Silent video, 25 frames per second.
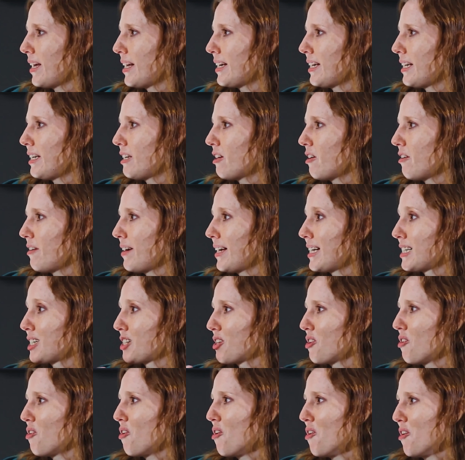and it directs
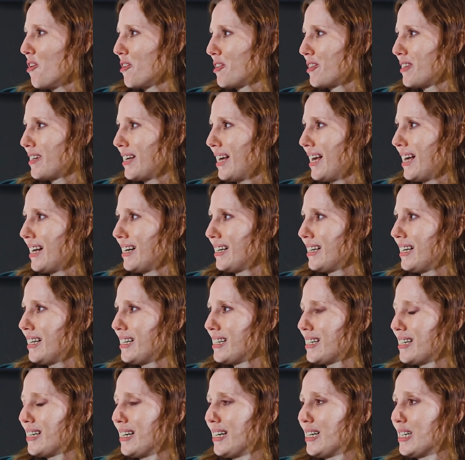art, and
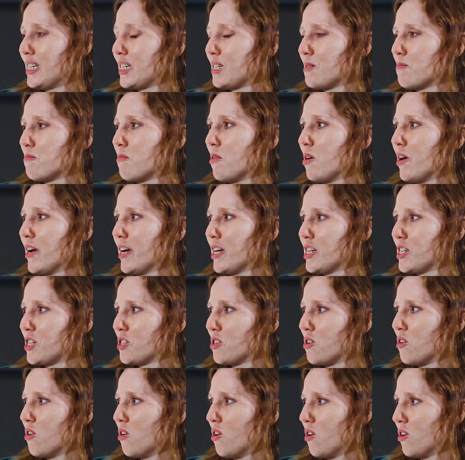it inspires
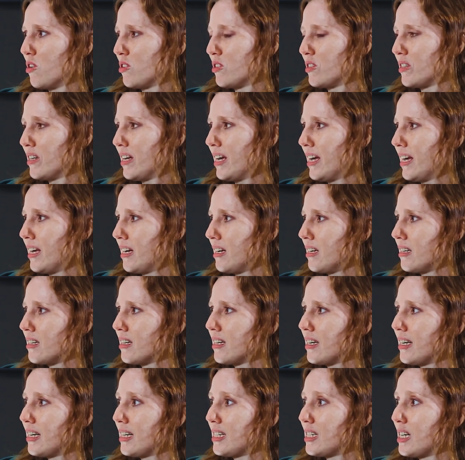art, and
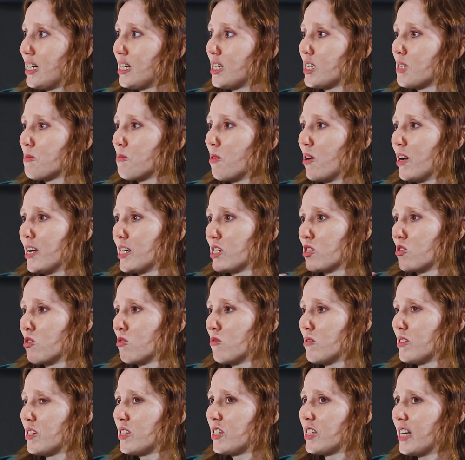it inspires
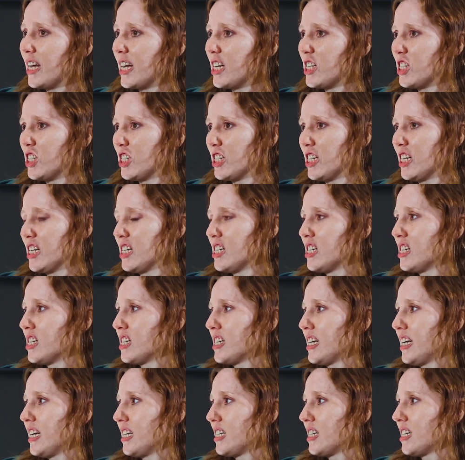conversations,
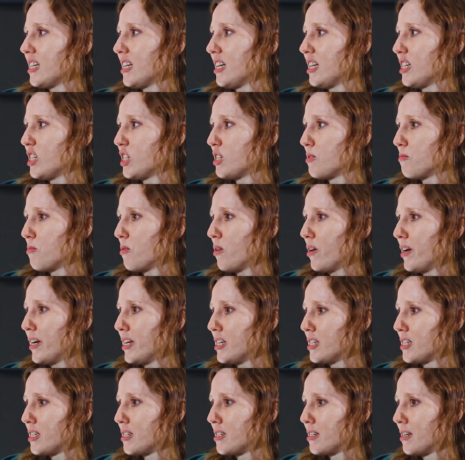it
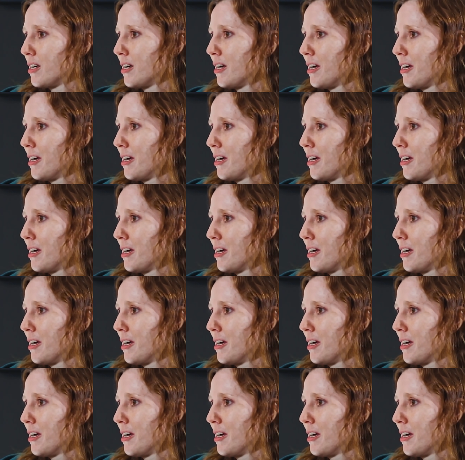inspires